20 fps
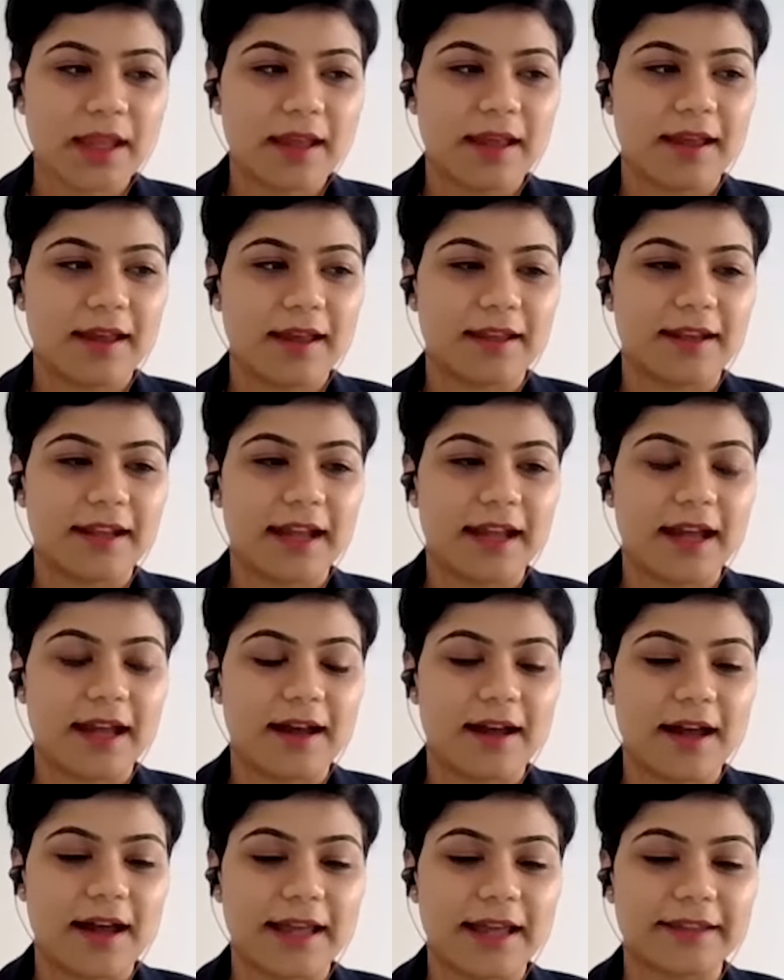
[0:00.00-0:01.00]
And
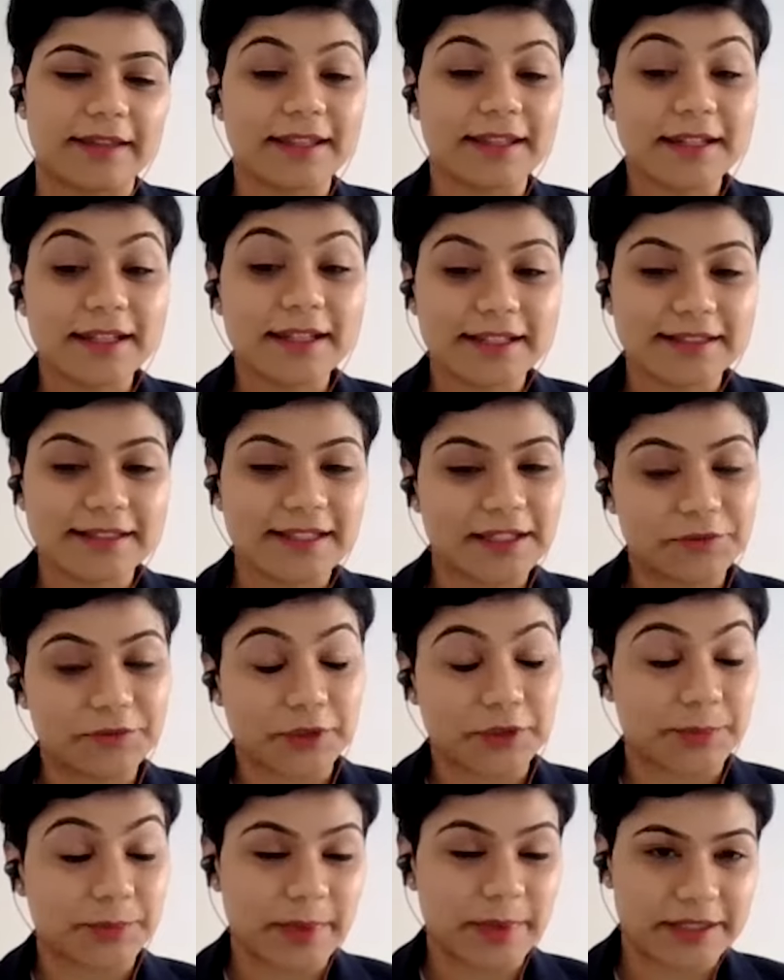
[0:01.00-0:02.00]
I said it, it
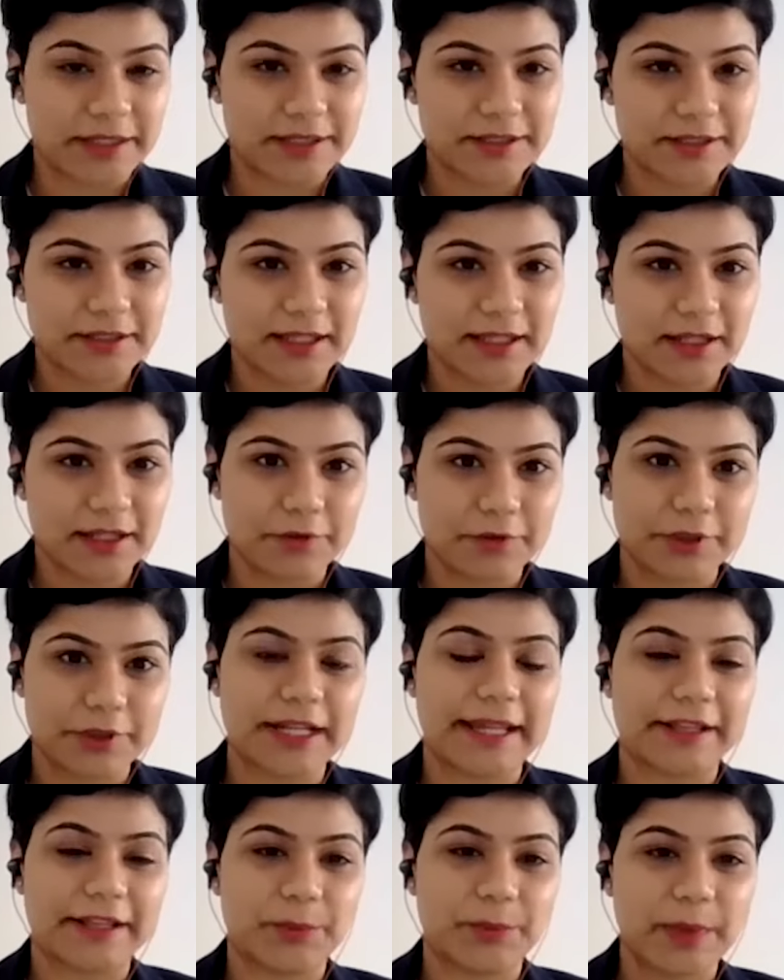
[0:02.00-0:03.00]
was better than what
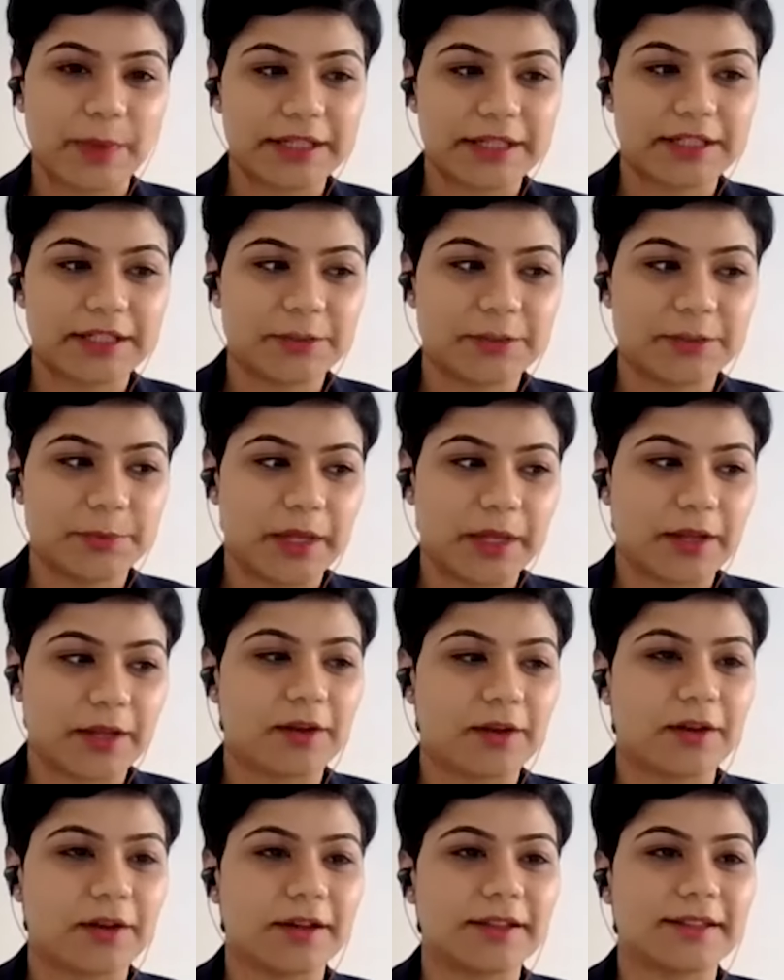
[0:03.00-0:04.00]
I expected
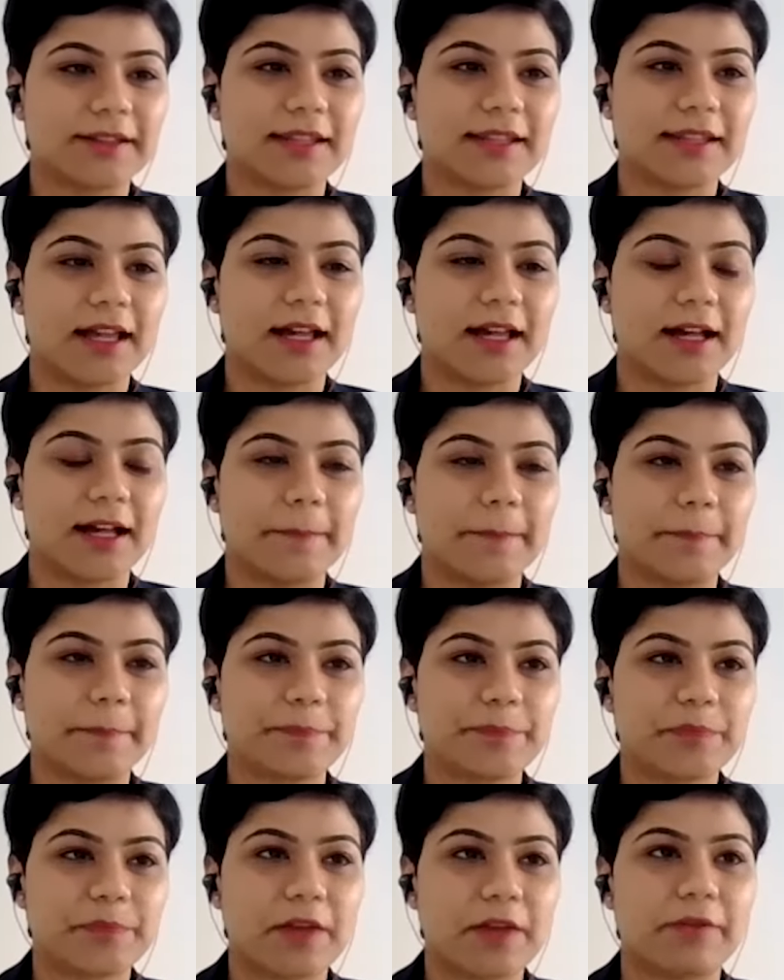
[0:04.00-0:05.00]
because um,
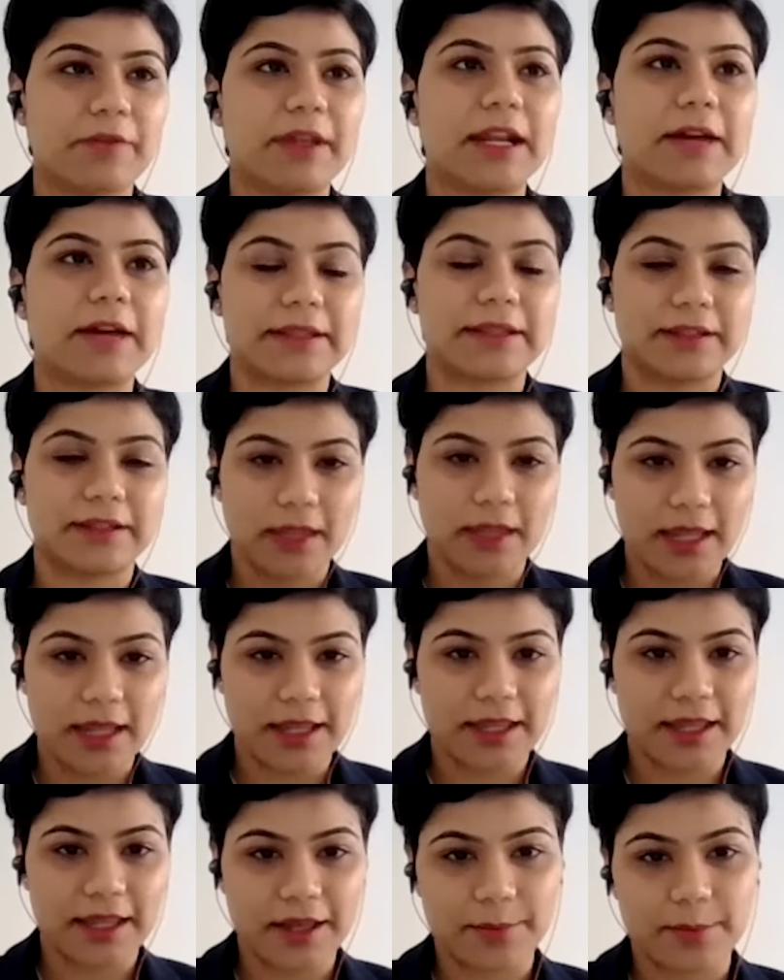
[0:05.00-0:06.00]
when I was
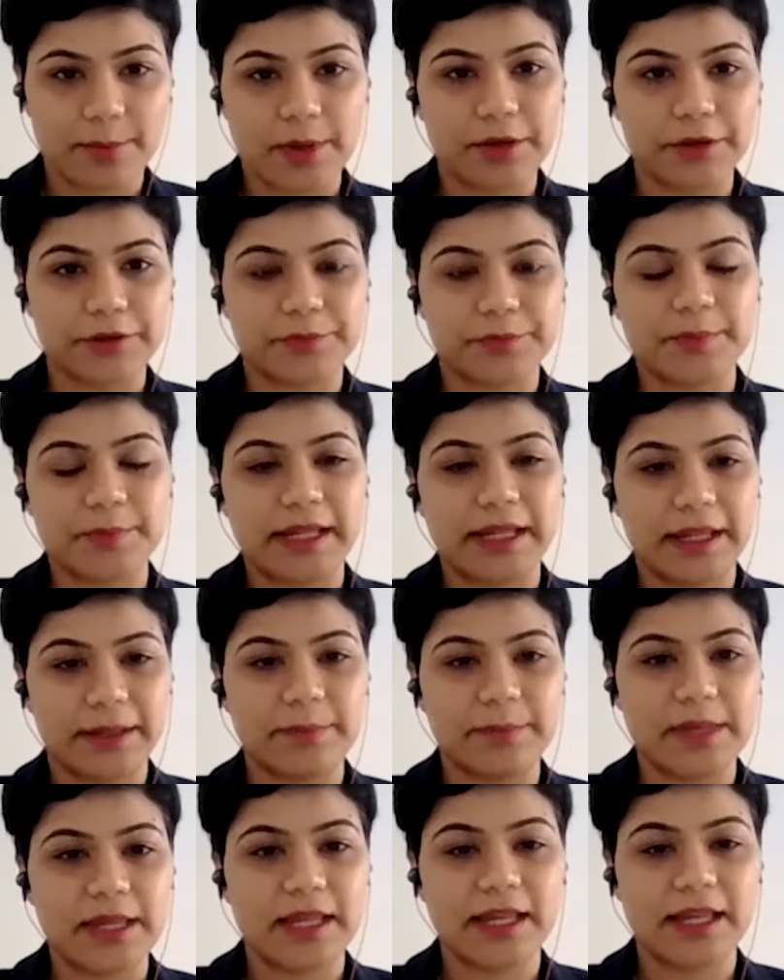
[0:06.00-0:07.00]
thinking about my
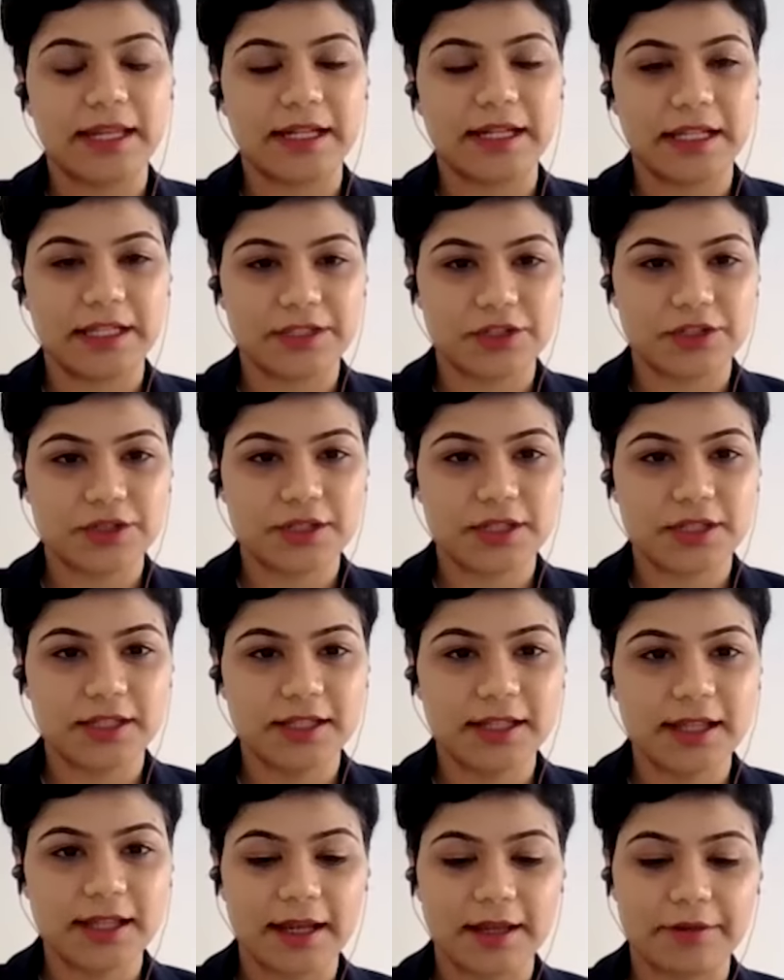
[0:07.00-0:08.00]
MBA at
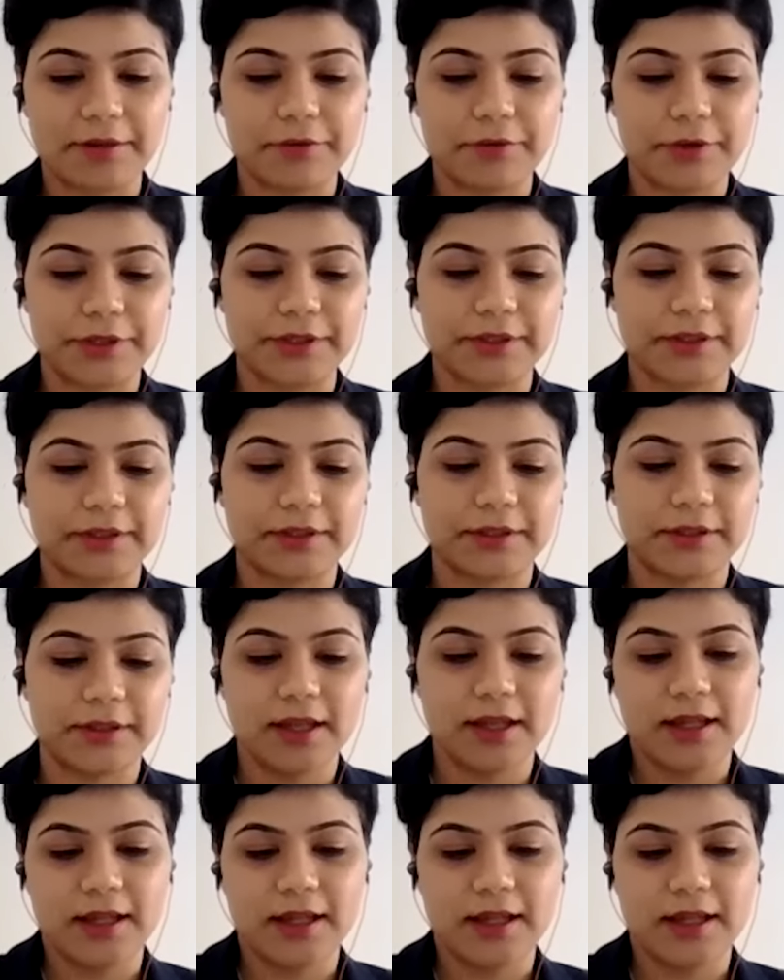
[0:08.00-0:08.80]
HHL, I was,